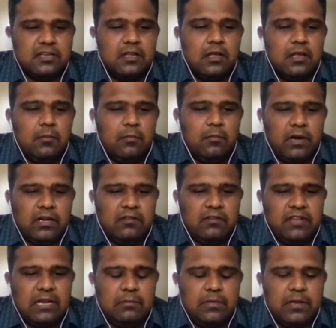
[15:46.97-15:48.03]
But
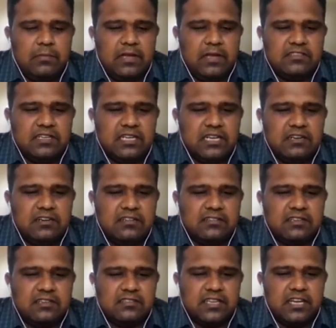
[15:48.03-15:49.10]
we'll be majorly
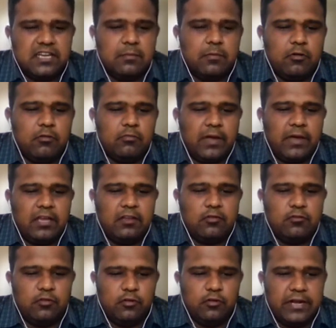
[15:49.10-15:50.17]
discussing upon
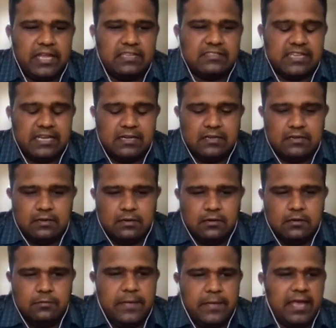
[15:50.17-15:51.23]
microfluidics and
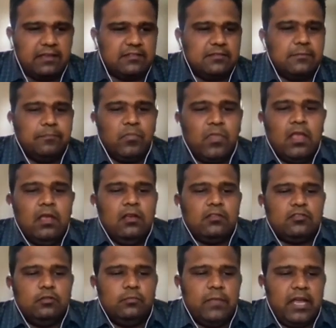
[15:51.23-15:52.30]
max.
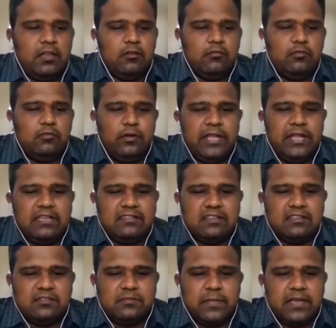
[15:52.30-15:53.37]
So microfluidics is
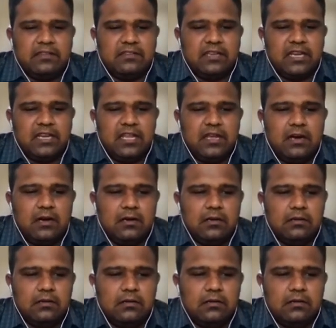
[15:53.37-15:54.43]
basically
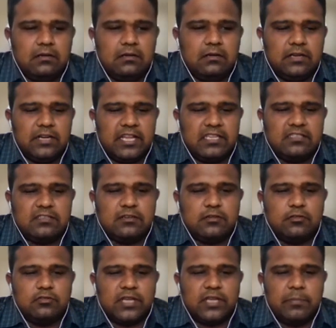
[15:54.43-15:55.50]
a test to
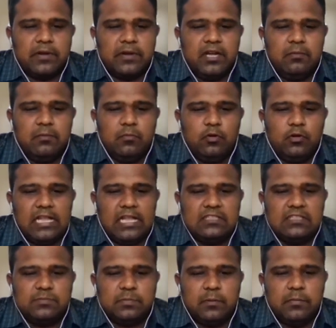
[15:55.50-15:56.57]
separate motile
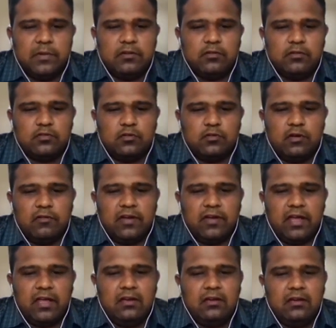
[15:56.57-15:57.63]
spermatozoa
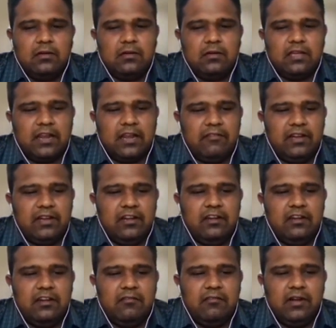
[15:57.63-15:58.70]
via
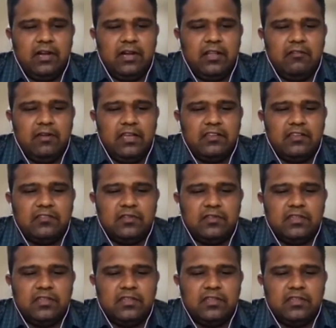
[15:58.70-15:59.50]
gravity-driven device with a